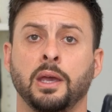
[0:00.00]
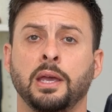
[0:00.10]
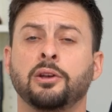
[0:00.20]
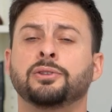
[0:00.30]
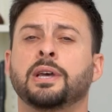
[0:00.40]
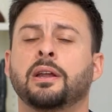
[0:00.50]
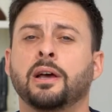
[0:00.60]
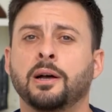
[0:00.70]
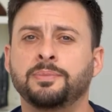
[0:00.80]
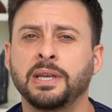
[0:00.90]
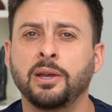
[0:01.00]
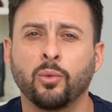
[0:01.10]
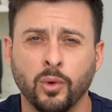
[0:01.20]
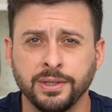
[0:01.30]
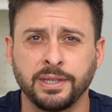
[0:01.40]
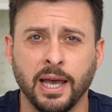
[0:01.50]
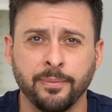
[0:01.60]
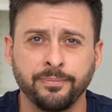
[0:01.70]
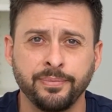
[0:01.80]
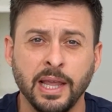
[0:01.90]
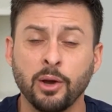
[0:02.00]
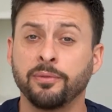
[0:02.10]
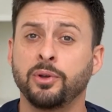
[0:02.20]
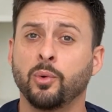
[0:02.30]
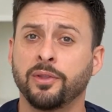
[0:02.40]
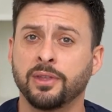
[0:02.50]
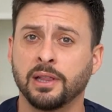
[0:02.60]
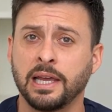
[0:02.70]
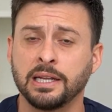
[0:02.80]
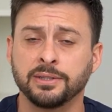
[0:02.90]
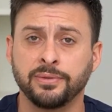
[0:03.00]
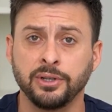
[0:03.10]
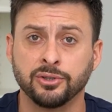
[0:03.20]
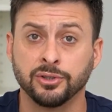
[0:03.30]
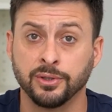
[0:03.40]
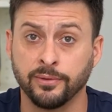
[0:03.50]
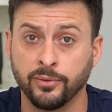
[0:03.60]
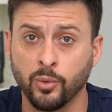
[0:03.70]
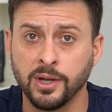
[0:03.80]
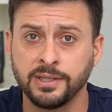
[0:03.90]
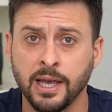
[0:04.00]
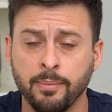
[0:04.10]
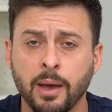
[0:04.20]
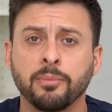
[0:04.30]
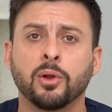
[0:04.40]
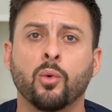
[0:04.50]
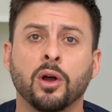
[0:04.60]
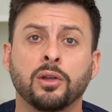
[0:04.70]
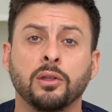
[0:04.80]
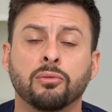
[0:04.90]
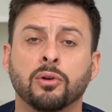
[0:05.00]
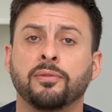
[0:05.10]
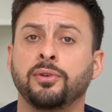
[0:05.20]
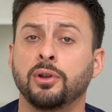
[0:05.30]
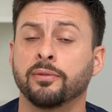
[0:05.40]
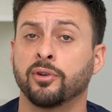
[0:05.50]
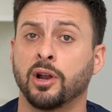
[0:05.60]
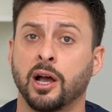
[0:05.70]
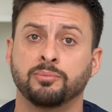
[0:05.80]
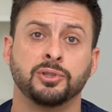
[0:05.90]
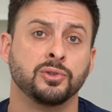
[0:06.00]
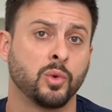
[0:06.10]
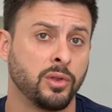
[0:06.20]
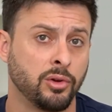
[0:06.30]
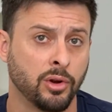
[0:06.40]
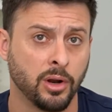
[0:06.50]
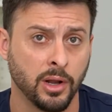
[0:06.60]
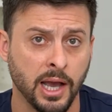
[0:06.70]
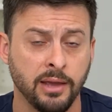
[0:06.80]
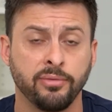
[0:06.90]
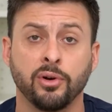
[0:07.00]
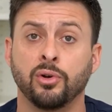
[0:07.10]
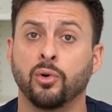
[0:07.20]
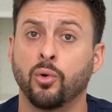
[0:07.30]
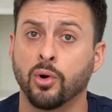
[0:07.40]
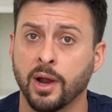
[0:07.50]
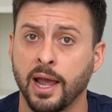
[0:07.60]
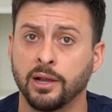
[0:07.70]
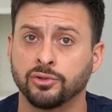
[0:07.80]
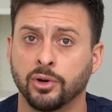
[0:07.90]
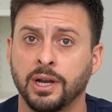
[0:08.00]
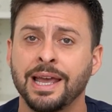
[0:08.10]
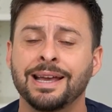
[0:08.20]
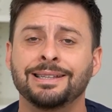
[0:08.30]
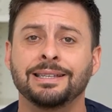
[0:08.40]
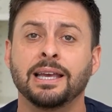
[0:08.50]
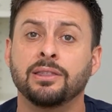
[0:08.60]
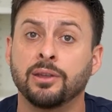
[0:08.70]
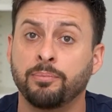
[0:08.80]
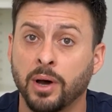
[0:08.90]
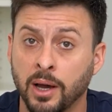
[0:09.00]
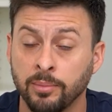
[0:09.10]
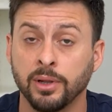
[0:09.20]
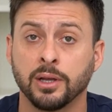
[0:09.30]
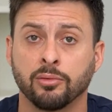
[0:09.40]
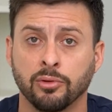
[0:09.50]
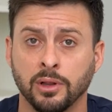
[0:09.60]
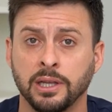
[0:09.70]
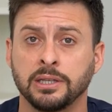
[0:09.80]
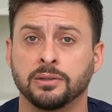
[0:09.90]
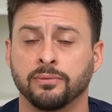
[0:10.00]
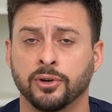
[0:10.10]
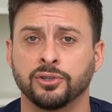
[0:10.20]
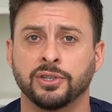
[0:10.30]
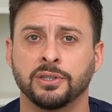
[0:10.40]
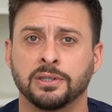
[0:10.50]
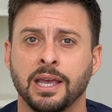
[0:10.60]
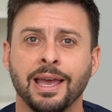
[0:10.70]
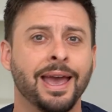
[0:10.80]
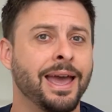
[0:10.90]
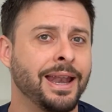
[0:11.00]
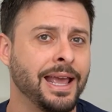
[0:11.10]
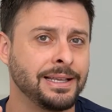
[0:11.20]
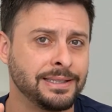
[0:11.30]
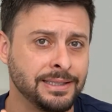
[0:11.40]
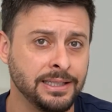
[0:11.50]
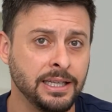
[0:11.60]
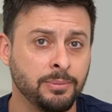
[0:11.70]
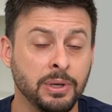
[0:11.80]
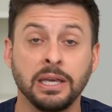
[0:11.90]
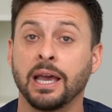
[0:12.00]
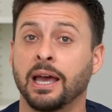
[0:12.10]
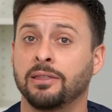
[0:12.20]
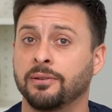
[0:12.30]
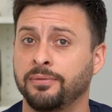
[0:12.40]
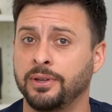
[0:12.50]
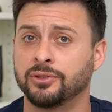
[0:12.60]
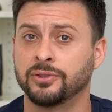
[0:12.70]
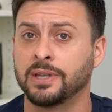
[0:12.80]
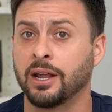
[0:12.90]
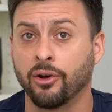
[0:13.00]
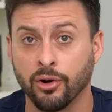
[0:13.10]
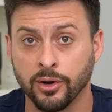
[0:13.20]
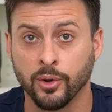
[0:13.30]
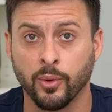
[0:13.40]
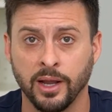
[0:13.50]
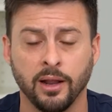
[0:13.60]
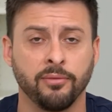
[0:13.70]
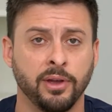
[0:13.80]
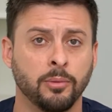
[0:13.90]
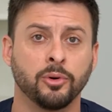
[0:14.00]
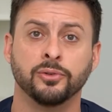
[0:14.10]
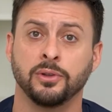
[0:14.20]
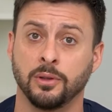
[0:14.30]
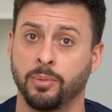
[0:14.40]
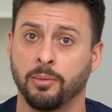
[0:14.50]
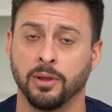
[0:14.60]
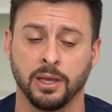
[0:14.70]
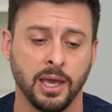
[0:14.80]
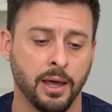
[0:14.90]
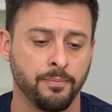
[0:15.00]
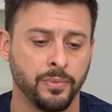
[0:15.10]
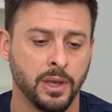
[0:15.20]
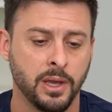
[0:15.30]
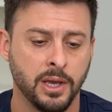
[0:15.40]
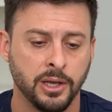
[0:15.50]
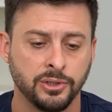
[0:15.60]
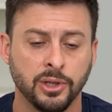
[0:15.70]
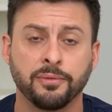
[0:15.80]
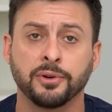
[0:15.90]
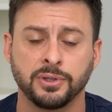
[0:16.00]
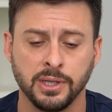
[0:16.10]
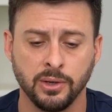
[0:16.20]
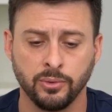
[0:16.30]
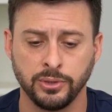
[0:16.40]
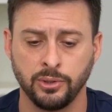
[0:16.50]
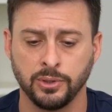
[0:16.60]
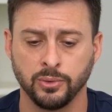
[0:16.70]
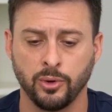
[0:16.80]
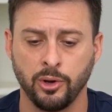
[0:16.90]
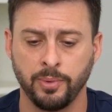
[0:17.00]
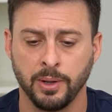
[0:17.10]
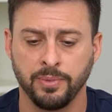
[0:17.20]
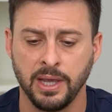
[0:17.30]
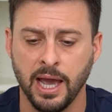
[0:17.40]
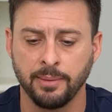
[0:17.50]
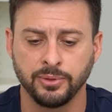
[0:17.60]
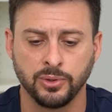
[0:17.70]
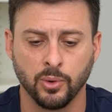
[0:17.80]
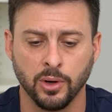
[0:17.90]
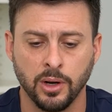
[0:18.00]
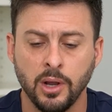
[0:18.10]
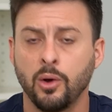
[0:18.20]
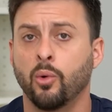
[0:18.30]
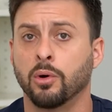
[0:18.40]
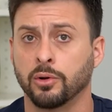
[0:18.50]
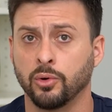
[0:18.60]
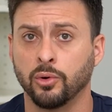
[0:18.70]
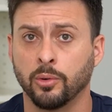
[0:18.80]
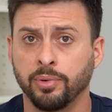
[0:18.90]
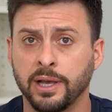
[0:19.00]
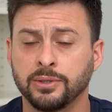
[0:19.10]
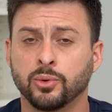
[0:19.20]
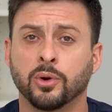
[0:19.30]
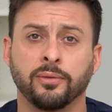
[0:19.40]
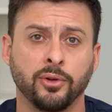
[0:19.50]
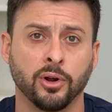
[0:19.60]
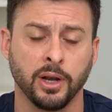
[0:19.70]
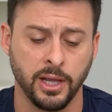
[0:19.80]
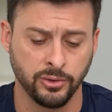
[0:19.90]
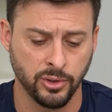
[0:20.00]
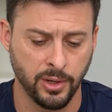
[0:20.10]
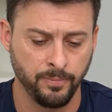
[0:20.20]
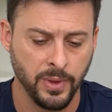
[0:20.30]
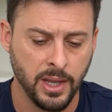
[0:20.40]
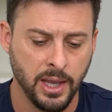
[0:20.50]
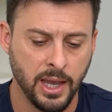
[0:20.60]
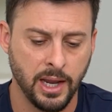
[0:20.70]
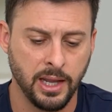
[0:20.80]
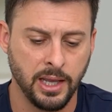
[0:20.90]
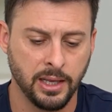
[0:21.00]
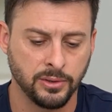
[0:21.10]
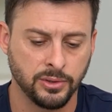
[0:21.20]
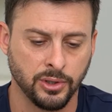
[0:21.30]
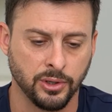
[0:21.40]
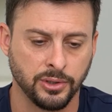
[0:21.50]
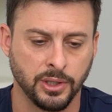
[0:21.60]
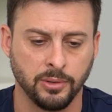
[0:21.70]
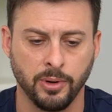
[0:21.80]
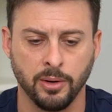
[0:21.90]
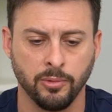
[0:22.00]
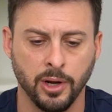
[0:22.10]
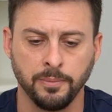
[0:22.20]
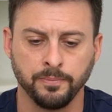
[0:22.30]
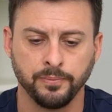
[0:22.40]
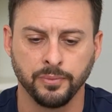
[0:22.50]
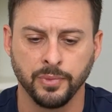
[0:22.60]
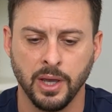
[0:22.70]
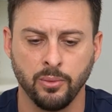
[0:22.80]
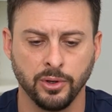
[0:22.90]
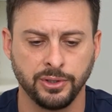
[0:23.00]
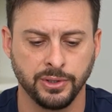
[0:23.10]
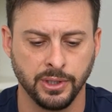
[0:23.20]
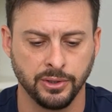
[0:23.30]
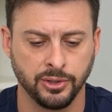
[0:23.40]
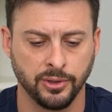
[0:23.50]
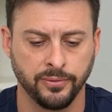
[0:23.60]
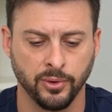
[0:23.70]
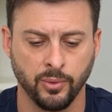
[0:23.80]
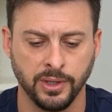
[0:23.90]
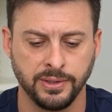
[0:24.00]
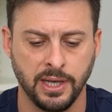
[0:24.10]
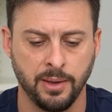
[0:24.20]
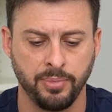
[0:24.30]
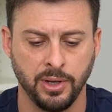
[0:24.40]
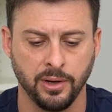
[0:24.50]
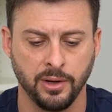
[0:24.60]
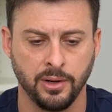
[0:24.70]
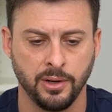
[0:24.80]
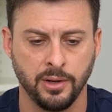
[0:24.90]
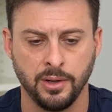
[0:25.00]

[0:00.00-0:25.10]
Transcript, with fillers: Here's how to update WhatsApp. Now, if you want the latest features of WhatsApp, I'm going to walk you through a few different options, whether you're on iPhone or Android, to get the public release versions and a sneak peek at the features that aren't quite available to the public yet. So the first thing that we'll do is we'll open up the App Store or Google Play Store if you're on Android and hit search at the bottom right. And we're just going to search for WhatsApp here